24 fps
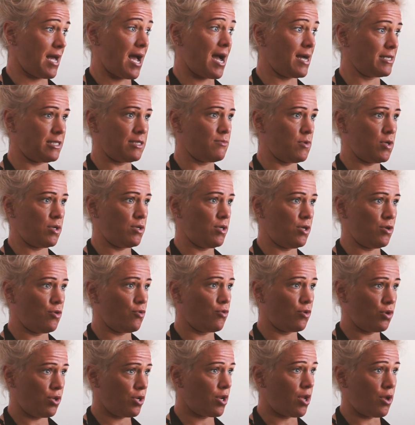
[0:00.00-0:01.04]
adamant, you're
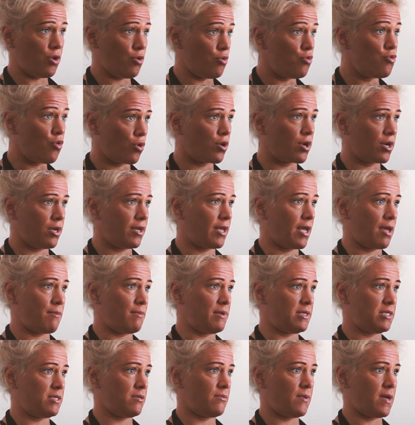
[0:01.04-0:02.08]
not going to get
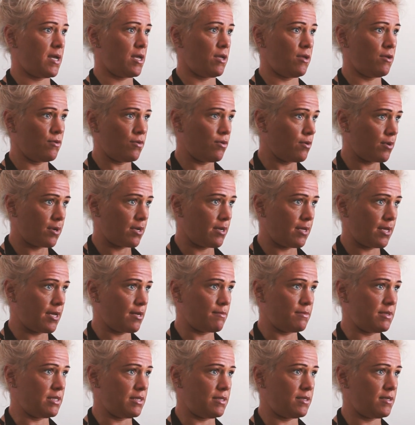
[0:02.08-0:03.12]
me to eat. You're not going to
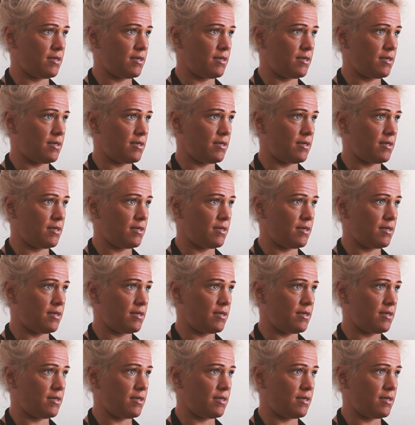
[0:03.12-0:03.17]
get me